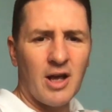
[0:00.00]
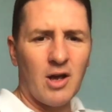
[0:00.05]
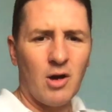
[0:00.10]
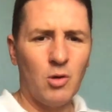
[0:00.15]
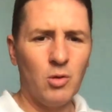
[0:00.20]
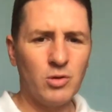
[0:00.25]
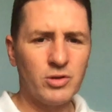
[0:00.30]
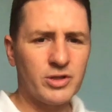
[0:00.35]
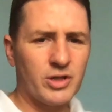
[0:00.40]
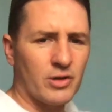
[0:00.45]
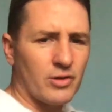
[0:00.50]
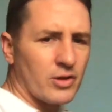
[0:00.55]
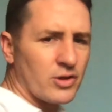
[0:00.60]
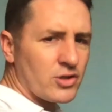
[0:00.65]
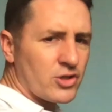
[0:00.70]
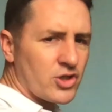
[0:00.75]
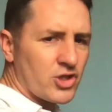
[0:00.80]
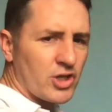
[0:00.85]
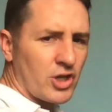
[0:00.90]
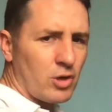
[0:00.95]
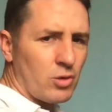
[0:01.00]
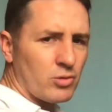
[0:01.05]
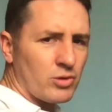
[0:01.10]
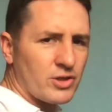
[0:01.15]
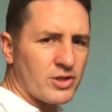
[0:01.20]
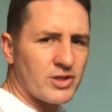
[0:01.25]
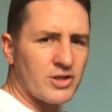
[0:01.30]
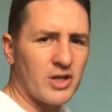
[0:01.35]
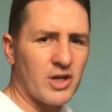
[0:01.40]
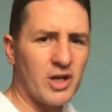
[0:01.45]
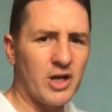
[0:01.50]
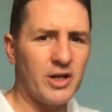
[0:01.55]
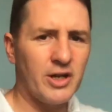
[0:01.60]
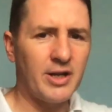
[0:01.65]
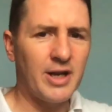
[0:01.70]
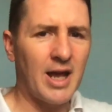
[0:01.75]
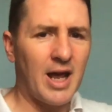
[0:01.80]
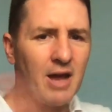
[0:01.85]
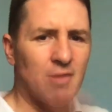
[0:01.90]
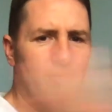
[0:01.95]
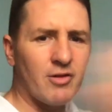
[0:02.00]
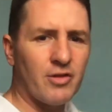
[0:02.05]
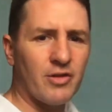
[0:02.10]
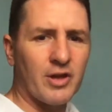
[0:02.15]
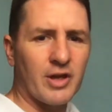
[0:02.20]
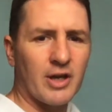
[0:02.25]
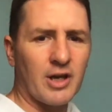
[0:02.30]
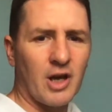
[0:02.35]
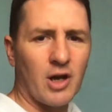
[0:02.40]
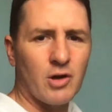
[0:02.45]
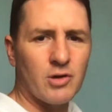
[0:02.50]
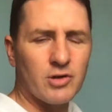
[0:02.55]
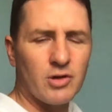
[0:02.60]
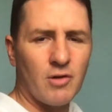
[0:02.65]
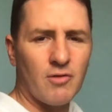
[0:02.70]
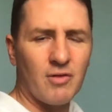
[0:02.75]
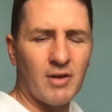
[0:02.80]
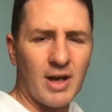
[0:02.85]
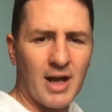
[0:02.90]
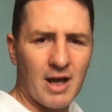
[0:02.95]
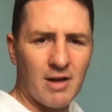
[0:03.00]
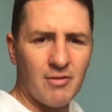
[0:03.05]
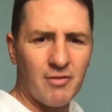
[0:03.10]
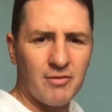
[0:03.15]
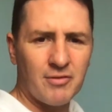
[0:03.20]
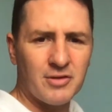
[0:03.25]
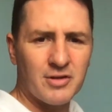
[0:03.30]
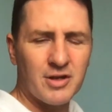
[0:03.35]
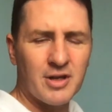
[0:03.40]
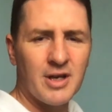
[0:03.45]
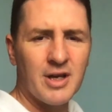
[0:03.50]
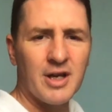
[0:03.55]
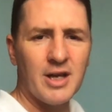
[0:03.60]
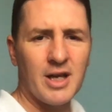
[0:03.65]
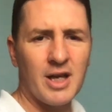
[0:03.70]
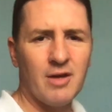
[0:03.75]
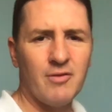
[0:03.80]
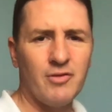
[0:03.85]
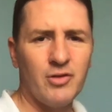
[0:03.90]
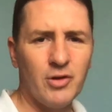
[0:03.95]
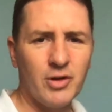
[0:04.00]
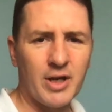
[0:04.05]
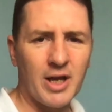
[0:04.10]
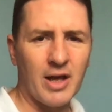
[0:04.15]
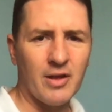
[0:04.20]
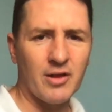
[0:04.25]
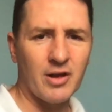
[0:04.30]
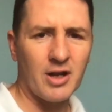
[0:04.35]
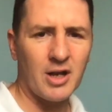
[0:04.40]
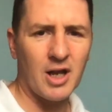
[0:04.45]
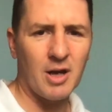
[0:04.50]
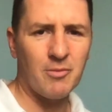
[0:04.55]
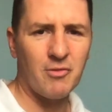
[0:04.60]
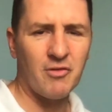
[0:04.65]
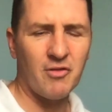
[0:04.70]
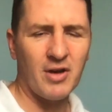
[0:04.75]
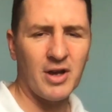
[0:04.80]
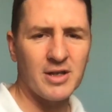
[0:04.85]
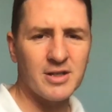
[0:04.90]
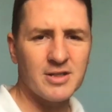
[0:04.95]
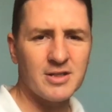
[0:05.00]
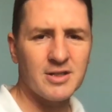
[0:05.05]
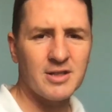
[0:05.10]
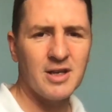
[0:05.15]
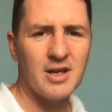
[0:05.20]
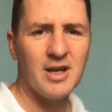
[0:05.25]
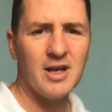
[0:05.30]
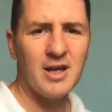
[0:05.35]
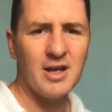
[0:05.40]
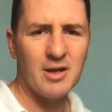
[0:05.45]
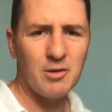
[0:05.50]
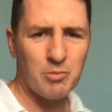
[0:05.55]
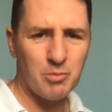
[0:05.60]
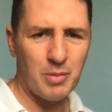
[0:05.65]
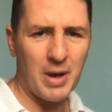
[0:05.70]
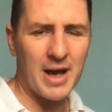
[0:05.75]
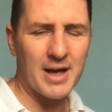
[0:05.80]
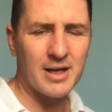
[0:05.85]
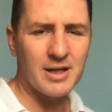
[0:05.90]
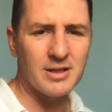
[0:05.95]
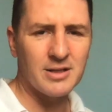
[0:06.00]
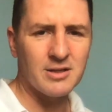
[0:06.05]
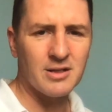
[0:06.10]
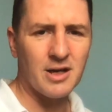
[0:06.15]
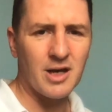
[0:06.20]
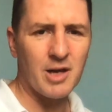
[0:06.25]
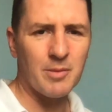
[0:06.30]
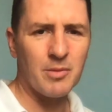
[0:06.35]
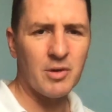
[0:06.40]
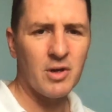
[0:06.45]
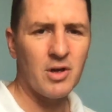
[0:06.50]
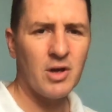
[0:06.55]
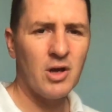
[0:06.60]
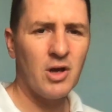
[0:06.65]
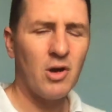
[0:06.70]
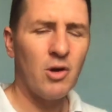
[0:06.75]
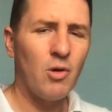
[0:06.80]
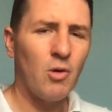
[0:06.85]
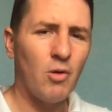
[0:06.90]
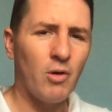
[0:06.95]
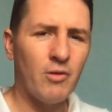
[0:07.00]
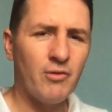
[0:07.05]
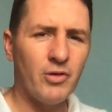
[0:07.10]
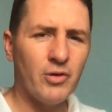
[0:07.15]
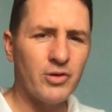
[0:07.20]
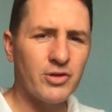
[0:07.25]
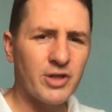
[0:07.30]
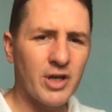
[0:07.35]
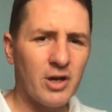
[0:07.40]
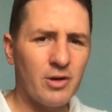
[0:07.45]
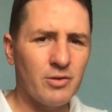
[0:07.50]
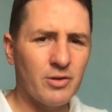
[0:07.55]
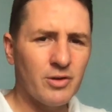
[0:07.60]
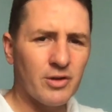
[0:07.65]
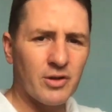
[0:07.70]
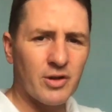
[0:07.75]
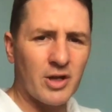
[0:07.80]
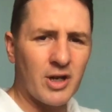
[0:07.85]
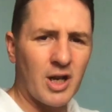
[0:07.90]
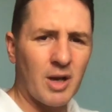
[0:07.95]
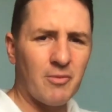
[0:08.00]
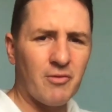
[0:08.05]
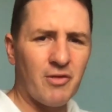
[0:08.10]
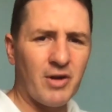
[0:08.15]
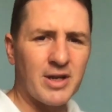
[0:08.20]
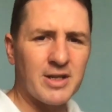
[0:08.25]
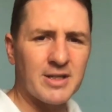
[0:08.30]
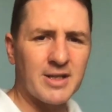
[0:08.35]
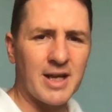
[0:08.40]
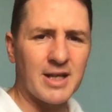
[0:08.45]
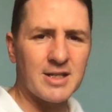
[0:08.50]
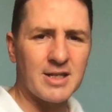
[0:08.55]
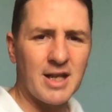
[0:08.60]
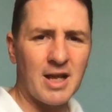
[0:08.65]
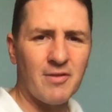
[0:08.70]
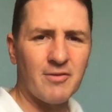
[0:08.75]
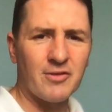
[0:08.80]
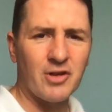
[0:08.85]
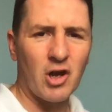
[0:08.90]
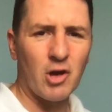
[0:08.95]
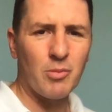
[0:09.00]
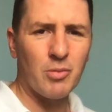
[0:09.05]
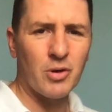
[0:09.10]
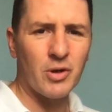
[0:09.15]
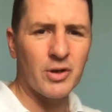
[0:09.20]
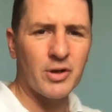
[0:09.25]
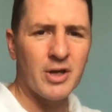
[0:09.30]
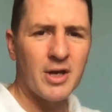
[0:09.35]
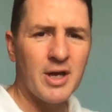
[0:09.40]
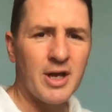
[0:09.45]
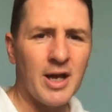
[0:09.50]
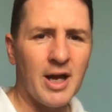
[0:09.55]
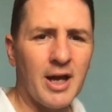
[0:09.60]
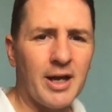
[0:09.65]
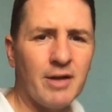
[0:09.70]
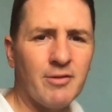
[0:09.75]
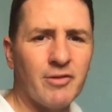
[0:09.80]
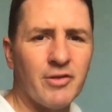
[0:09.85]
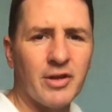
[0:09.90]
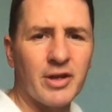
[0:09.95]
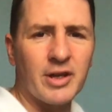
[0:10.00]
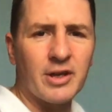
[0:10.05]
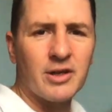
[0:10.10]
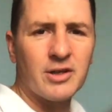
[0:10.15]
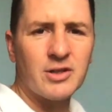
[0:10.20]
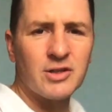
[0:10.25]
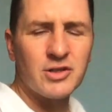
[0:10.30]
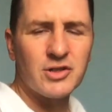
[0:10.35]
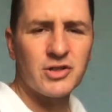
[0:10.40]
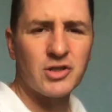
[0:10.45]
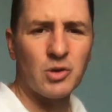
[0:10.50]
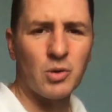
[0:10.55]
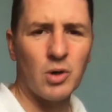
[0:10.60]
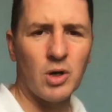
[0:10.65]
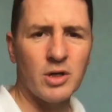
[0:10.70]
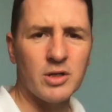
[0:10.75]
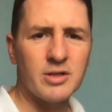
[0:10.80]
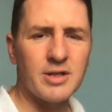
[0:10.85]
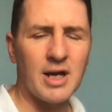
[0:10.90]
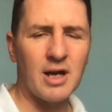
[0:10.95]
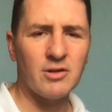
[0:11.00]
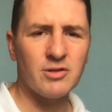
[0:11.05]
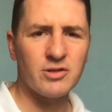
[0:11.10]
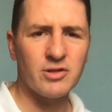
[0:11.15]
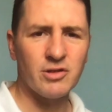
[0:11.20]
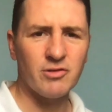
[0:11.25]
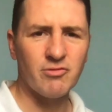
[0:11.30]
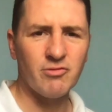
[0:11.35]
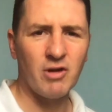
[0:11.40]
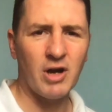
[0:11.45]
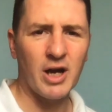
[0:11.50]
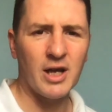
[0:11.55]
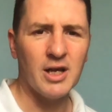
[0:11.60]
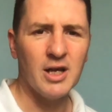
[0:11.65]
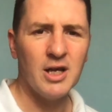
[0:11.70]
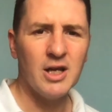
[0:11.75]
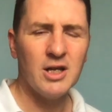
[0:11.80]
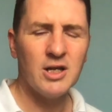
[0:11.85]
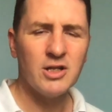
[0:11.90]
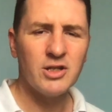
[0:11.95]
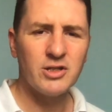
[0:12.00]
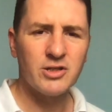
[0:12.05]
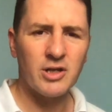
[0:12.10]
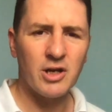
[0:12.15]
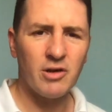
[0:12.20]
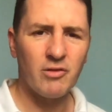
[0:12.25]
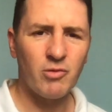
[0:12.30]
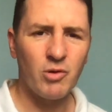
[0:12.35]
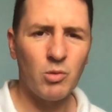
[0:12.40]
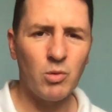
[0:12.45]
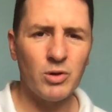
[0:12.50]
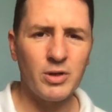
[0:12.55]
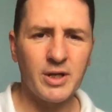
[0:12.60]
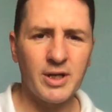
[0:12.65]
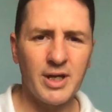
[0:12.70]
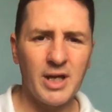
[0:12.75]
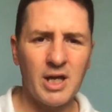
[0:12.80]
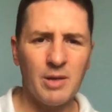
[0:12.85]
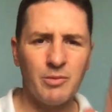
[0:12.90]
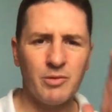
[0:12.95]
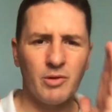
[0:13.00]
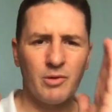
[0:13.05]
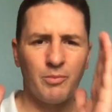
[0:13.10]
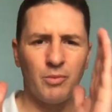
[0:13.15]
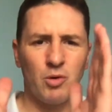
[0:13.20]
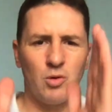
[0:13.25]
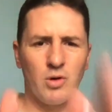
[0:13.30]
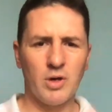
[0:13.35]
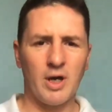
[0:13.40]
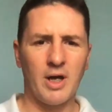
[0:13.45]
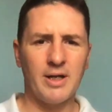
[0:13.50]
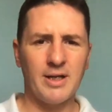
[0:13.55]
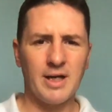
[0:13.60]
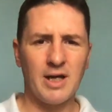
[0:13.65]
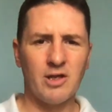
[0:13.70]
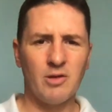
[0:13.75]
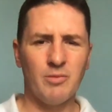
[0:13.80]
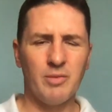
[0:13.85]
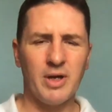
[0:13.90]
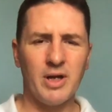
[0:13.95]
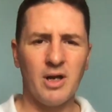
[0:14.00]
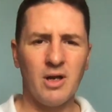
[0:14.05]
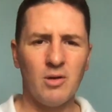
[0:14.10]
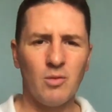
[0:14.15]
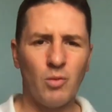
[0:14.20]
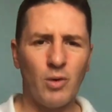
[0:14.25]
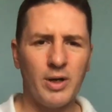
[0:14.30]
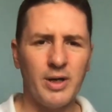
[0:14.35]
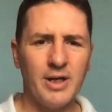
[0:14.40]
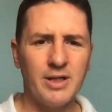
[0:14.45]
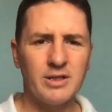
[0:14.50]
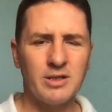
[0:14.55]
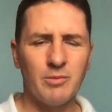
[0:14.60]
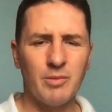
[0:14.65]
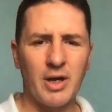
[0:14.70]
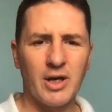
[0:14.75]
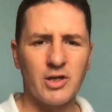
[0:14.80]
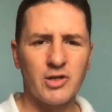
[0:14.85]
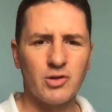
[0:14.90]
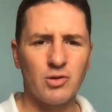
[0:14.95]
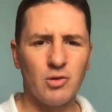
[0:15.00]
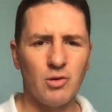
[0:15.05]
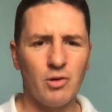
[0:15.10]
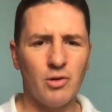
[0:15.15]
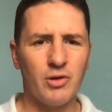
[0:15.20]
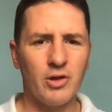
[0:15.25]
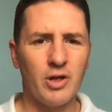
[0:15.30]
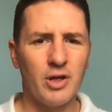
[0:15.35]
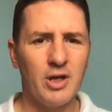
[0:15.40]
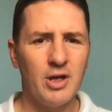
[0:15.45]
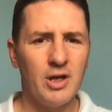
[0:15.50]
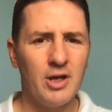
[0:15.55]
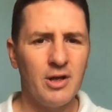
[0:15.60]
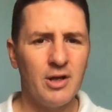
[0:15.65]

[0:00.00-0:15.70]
also the shoulders turn and everything goes off left if you get the club face back in time, or if you don't, the club face gets left open and everything squirts out to the right. So if we want to keep the ball going down the middle, we need to make sure that